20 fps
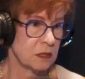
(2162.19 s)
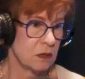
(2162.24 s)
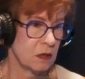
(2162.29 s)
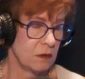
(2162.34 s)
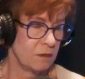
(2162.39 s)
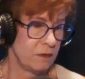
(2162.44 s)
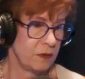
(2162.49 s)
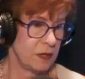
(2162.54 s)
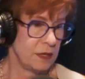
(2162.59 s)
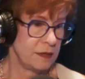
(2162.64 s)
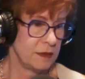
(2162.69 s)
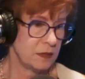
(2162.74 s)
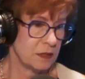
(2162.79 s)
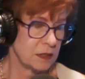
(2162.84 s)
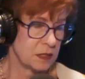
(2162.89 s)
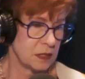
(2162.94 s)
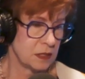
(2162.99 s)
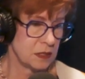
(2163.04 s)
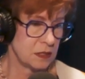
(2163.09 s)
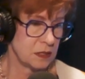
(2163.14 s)
of
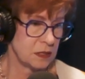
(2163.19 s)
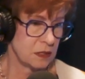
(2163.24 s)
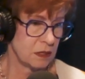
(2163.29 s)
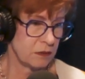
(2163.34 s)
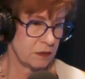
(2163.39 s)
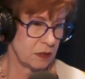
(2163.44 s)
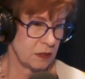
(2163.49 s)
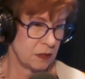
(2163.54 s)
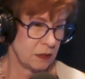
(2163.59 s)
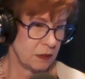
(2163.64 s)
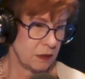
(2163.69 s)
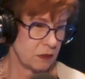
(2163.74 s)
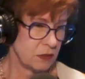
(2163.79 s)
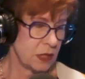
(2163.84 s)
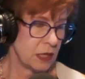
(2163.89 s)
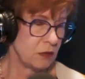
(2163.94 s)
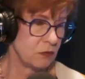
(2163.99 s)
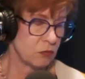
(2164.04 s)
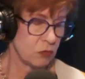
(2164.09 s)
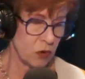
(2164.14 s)
agencies, you
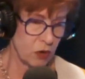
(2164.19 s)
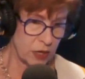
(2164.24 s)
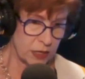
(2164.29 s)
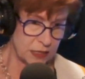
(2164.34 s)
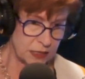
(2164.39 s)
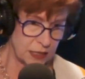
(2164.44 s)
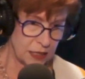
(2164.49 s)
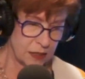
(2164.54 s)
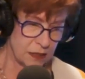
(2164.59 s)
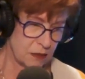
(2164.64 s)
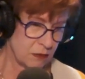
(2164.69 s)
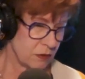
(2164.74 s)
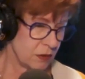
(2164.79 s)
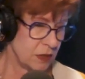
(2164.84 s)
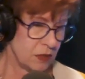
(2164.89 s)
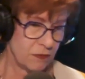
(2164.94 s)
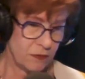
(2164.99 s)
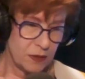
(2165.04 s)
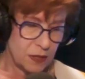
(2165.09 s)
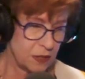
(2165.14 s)
take raw data and
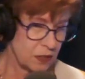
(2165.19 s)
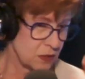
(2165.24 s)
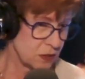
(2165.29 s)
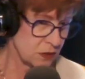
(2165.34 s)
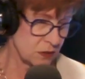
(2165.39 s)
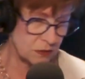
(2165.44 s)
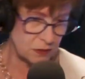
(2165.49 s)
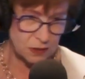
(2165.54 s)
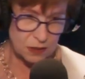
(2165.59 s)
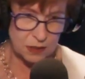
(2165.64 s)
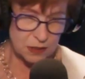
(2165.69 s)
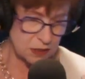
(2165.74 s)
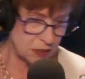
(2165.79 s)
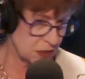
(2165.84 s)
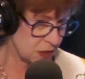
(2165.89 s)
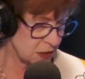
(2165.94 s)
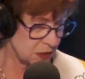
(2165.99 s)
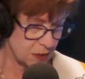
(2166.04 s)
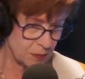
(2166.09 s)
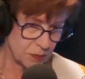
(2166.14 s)
you've got to turn it into
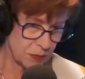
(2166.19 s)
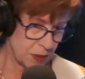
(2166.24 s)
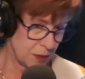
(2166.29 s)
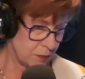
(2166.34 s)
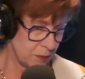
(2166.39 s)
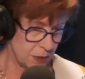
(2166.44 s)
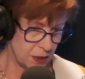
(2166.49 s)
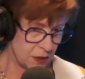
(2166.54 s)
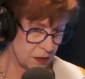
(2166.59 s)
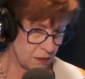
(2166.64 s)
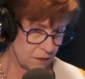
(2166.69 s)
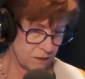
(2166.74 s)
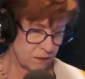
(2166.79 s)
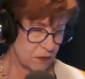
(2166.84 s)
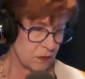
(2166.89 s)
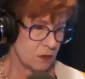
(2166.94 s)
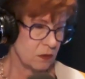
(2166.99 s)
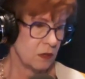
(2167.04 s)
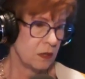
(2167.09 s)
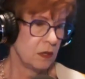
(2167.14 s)
something
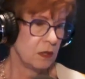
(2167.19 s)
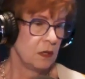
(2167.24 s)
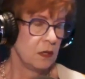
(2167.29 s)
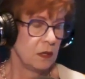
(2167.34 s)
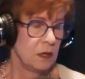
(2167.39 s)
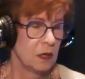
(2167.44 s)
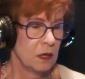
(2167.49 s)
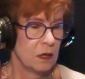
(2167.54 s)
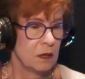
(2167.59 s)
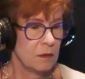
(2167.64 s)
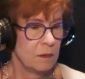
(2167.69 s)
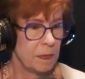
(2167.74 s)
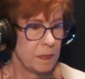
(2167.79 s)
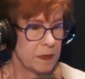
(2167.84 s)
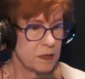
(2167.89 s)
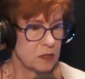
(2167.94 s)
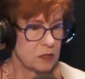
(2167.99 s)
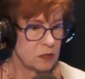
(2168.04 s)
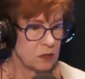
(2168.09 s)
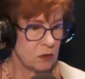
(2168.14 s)
meaningful, um,
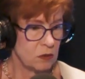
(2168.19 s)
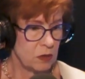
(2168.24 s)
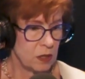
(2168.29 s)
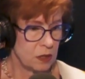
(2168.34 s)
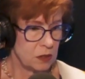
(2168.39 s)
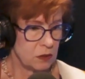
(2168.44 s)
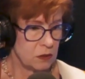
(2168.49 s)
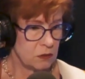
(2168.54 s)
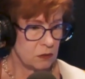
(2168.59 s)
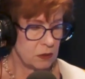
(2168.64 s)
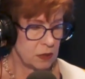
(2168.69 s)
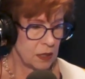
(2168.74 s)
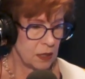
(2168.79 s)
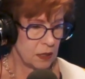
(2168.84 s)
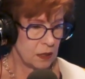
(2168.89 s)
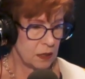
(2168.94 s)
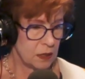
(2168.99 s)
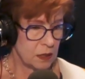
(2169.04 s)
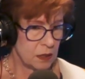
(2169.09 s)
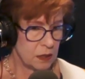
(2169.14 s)
so that you
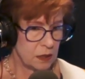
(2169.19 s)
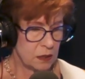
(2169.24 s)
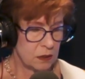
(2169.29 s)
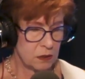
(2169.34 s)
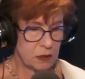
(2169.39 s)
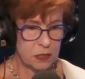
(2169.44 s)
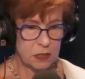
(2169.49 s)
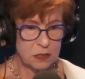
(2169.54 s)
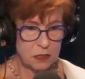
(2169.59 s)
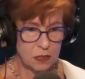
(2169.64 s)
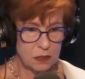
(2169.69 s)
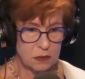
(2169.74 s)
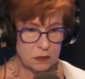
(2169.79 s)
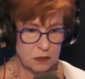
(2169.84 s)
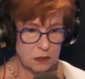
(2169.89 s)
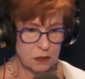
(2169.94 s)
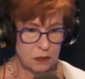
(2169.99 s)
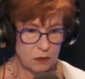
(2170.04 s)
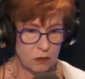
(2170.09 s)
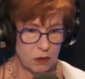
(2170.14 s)
can uh, you know conduct
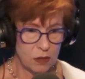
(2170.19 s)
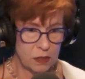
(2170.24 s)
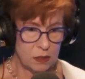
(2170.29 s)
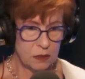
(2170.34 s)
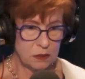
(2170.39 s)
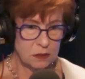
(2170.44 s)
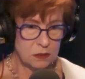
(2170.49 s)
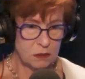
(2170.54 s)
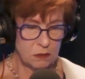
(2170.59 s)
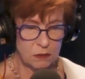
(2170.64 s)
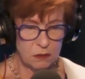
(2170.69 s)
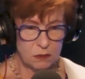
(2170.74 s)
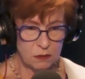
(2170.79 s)
an audit, so that